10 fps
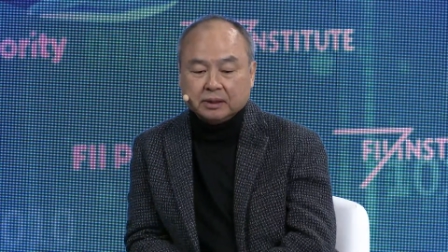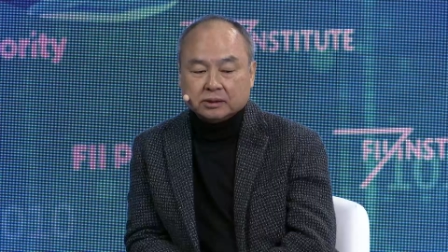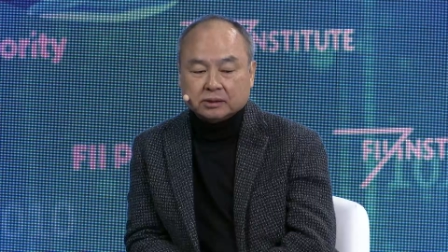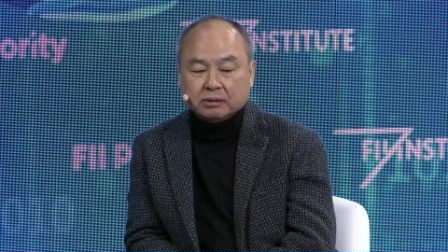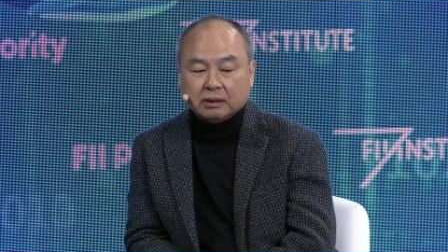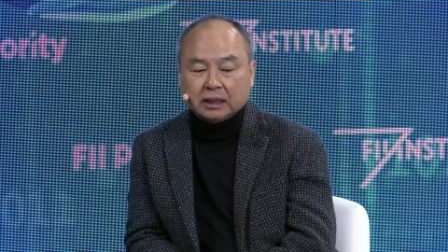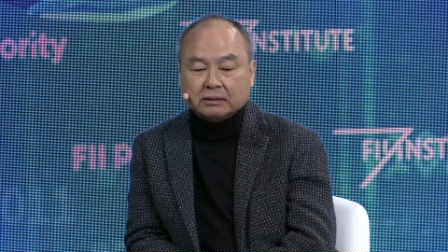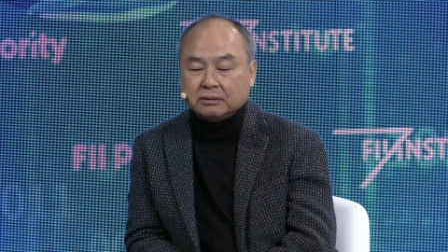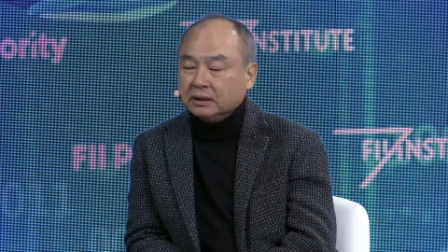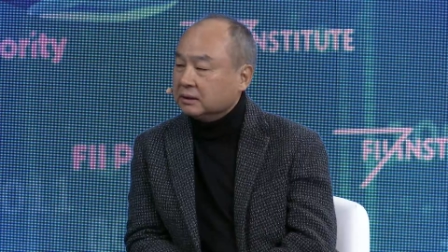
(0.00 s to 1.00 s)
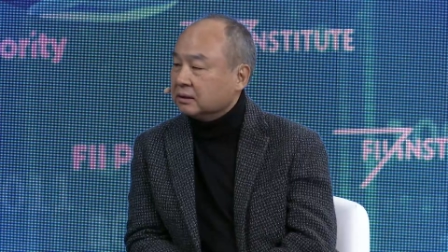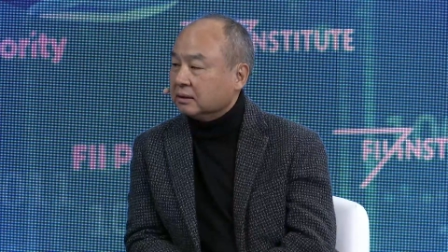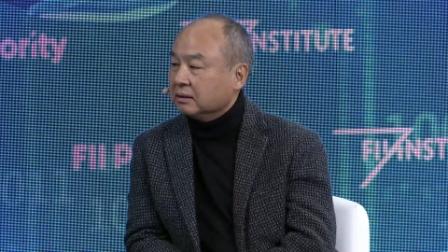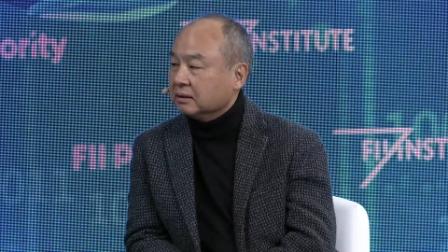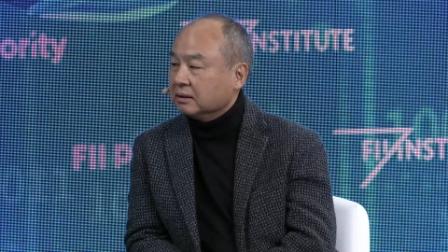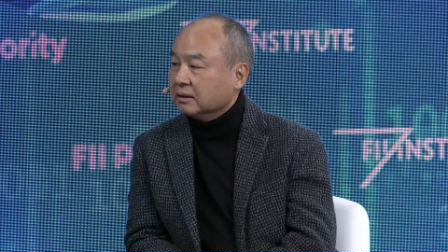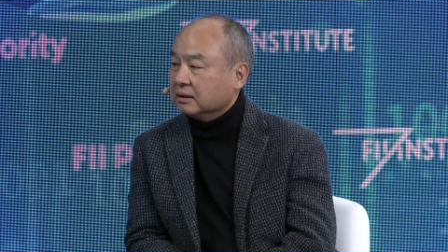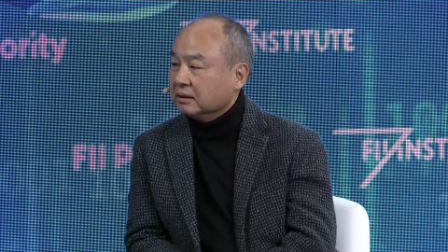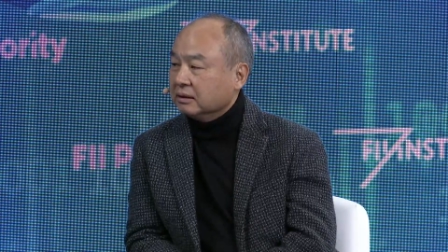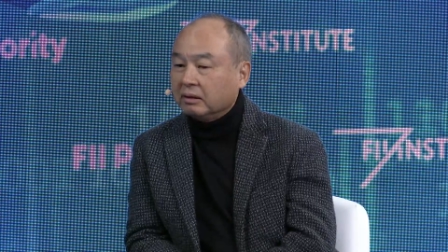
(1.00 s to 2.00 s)
So at least,
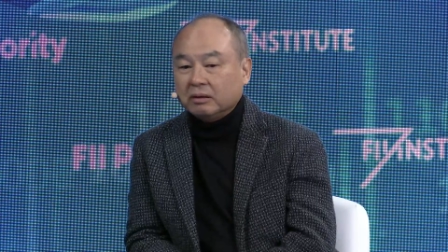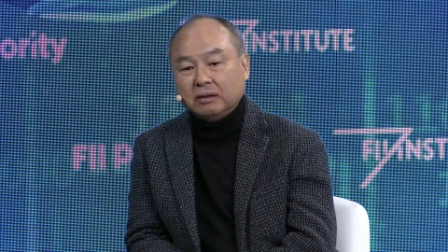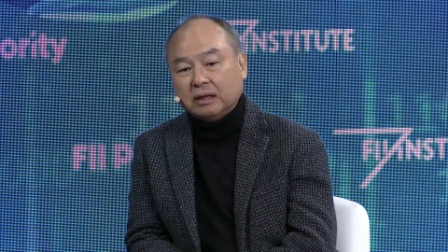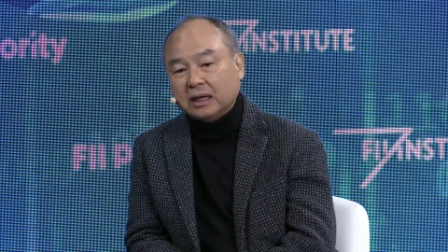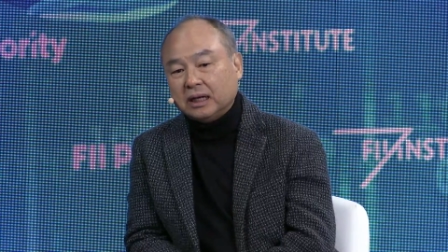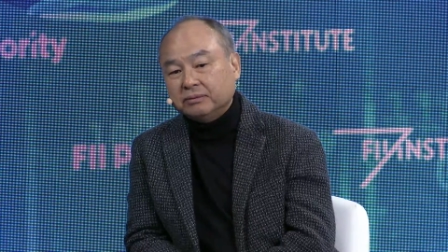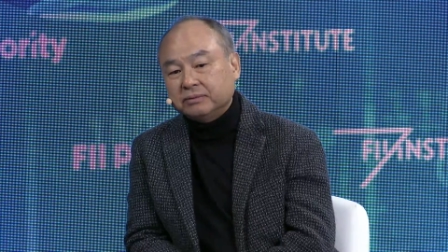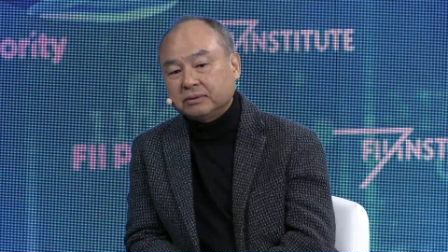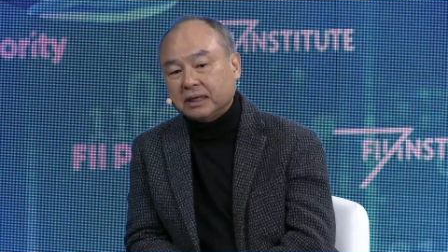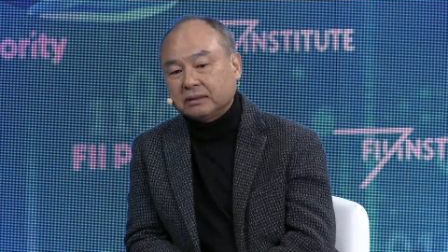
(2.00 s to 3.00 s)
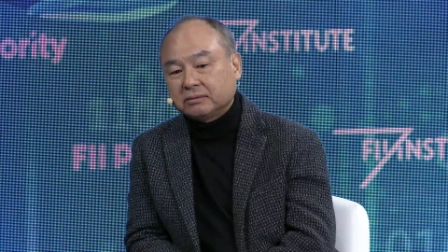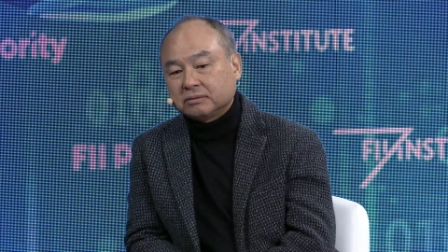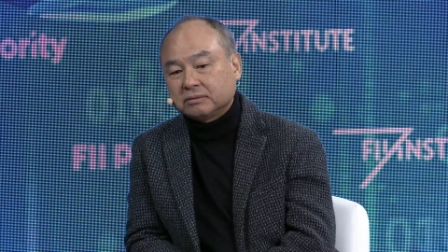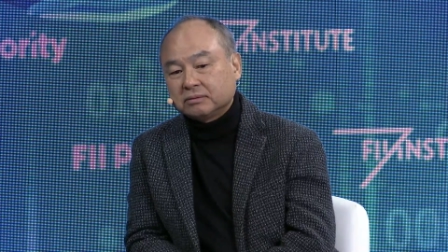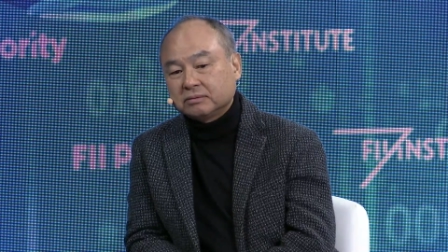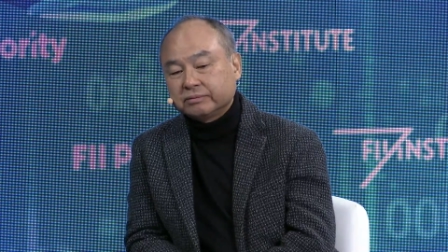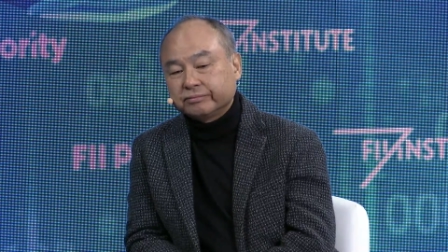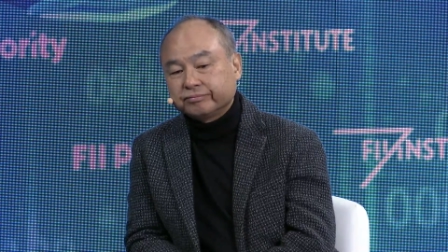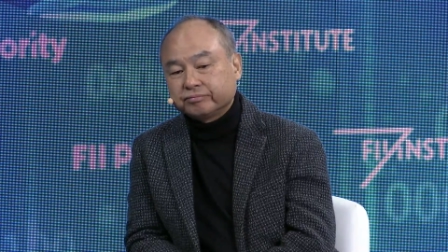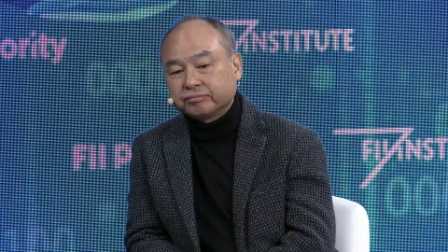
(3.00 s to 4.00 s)
you know, I would like to
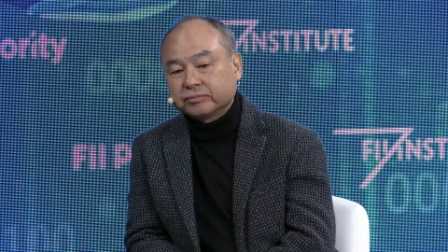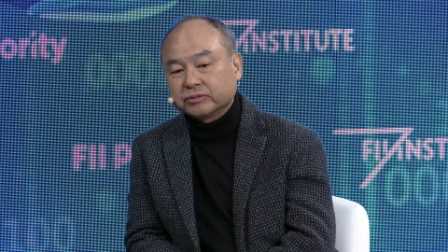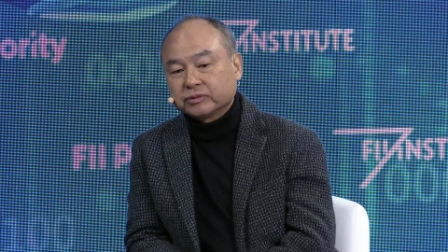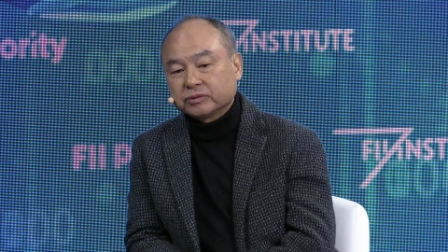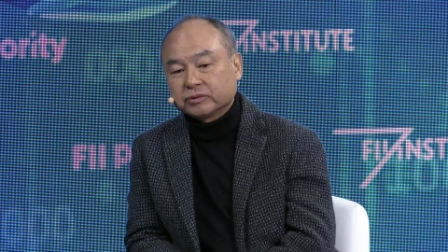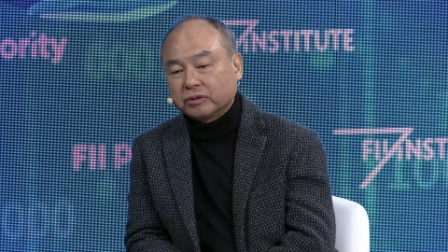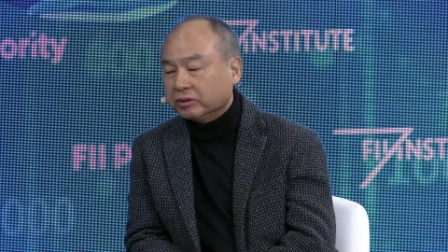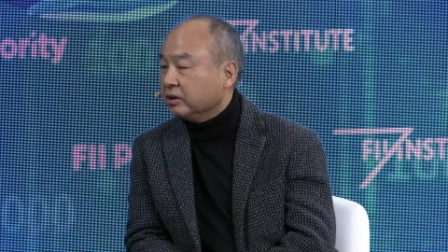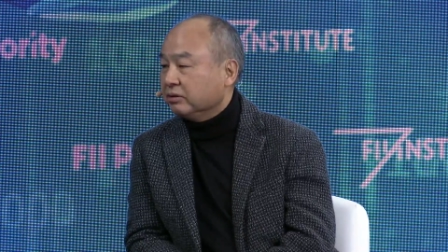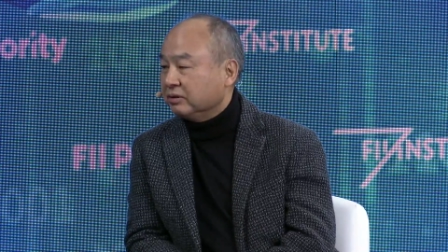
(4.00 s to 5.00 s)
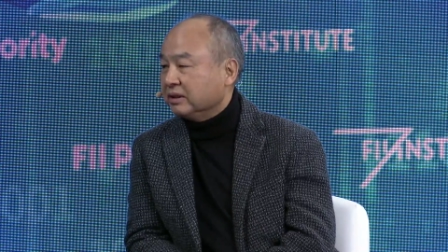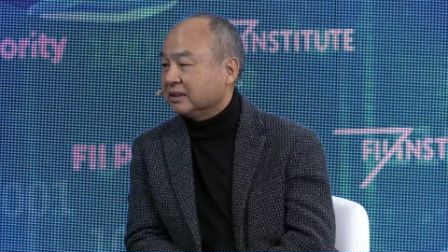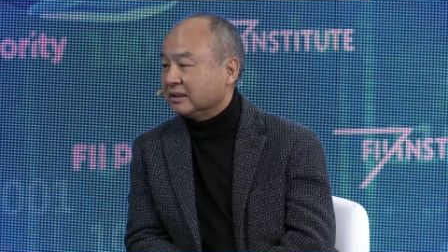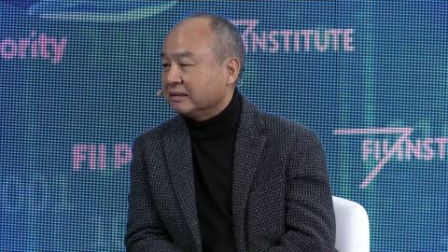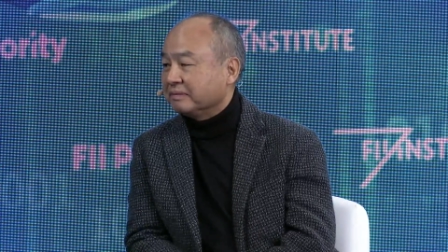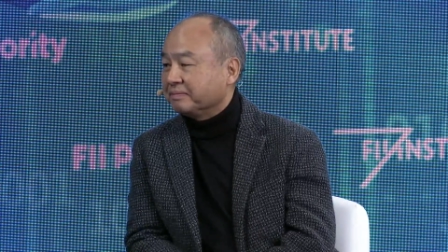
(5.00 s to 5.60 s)
continue this.